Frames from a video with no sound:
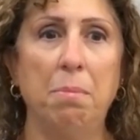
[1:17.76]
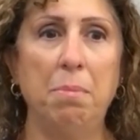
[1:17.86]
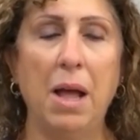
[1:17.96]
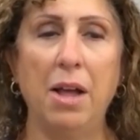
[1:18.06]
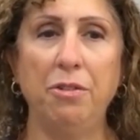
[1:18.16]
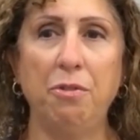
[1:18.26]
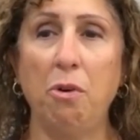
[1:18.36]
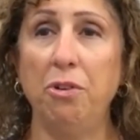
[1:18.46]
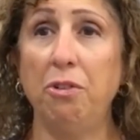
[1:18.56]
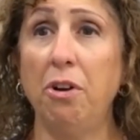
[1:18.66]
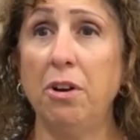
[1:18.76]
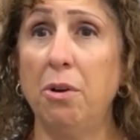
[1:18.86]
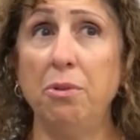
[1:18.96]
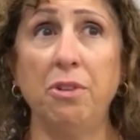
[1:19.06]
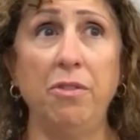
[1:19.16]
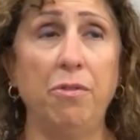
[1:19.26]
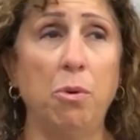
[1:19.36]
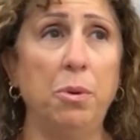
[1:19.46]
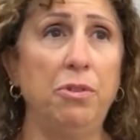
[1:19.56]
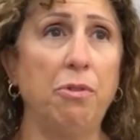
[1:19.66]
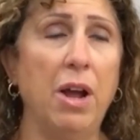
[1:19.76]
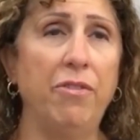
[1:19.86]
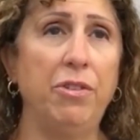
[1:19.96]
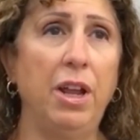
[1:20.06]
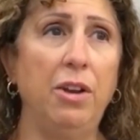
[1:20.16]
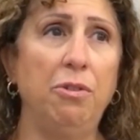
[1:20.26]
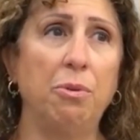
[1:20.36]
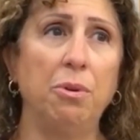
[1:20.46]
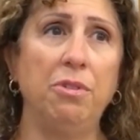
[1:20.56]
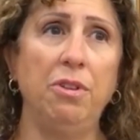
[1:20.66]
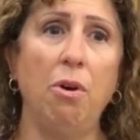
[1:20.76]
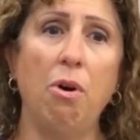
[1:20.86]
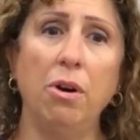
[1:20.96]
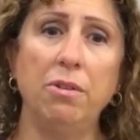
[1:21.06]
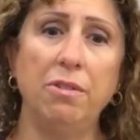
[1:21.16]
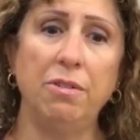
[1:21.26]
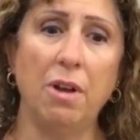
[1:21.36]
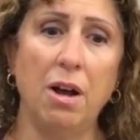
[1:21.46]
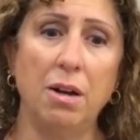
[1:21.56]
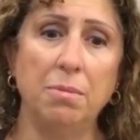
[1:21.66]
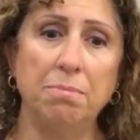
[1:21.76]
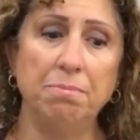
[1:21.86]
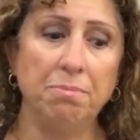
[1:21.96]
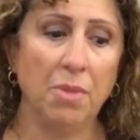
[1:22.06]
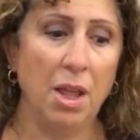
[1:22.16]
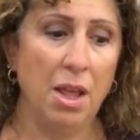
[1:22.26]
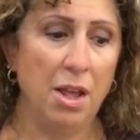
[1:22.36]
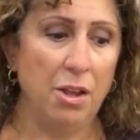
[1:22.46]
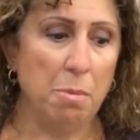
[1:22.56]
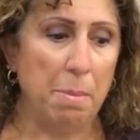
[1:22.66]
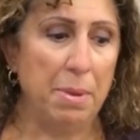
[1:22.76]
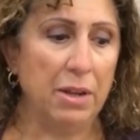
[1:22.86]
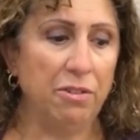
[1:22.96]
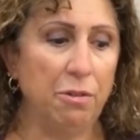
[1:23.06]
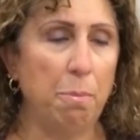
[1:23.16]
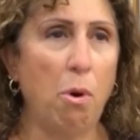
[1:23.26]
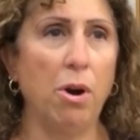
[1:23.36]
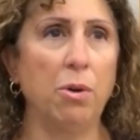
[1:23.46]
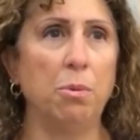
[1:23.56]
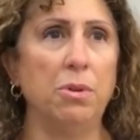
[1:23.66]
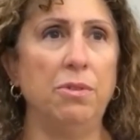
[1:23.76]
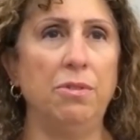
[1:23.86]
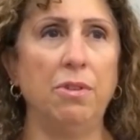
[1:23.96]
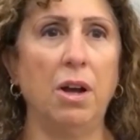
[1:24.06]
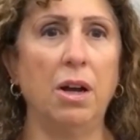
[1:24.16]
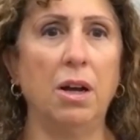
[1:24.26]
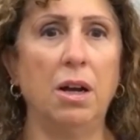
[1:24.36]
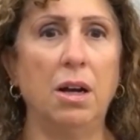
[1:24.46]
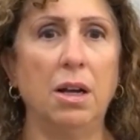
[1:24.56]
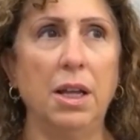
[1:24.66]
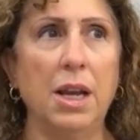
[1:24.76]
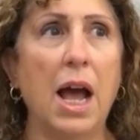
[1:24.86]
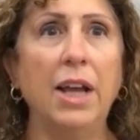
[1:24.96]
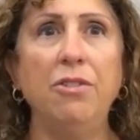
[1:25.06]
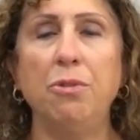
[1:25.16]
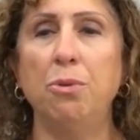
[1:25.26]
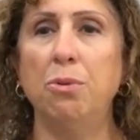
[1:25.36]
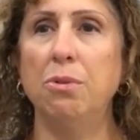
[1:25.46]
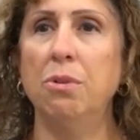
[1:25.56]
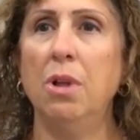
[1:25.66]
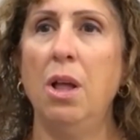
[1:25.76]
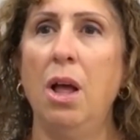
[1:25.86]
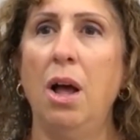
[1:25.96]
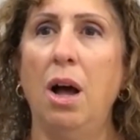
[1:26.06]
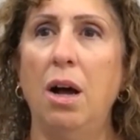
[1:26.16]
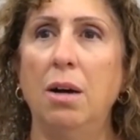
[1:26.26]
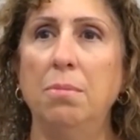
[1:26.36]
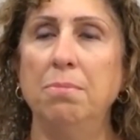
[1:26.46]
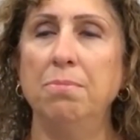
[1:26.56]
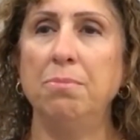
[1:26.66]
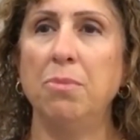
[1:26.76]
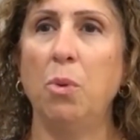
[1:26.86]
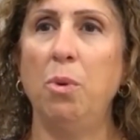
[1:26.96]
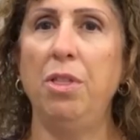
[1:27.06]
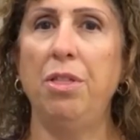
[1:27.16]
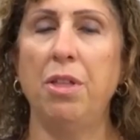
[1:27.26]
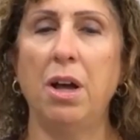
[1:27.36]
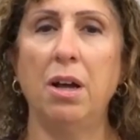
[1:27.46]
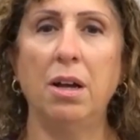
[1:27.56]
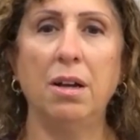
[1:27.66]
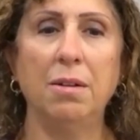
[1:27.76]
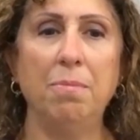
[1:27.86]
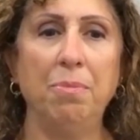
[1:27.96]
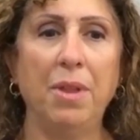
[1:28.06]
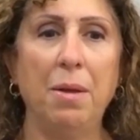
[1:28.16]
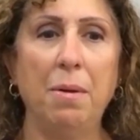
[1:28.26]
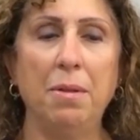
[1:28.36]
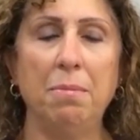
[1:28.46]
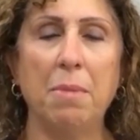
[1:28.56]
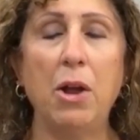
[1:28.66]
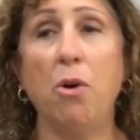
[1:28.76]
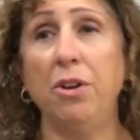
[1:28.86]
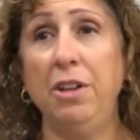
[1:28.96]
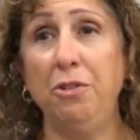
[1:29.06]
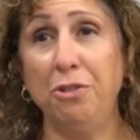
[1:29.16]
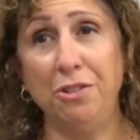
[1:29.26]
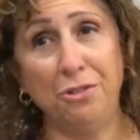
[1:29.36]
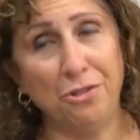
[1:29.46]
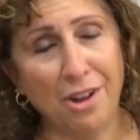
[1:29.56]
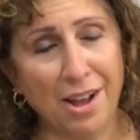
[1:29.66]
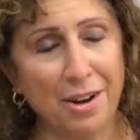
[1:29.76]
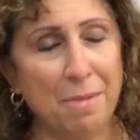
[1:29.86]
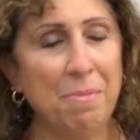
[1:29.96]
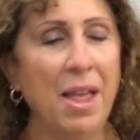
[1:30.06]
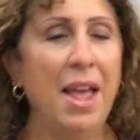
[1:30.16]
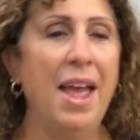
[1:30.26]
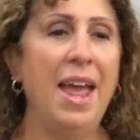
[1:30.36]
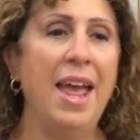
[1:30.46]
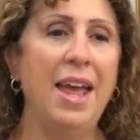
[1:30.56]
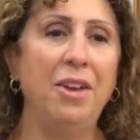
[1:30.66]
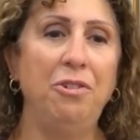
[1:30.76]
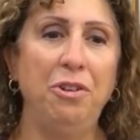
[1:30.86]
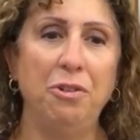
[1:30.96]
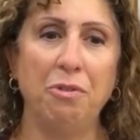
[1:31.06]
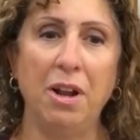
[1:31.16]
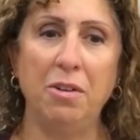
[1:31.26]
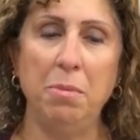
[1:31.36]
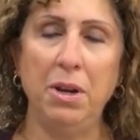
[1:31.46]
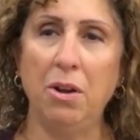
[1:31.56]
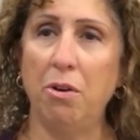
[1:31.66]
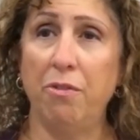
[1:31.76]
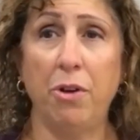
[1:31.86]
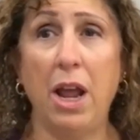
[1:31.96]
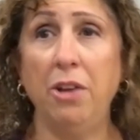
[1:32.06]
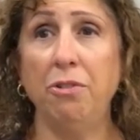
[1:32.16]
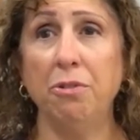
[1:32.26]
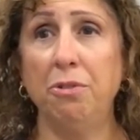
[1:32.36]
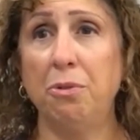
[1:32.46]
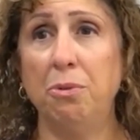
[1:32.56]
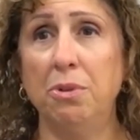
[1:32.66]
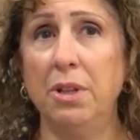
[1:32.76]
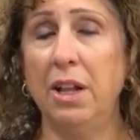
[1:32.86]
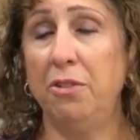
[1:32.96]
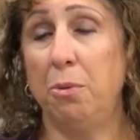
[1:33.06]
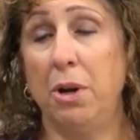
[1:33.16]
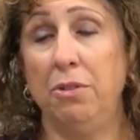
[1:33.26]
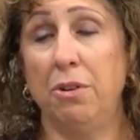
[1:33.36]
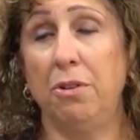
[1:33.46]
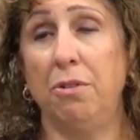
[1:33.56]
As far as art goes, I've always gravitated towards the arts. My biggest spark was in high school with my art teacher, Sister Donna, and she directed me to go to vocational school, and that's where I took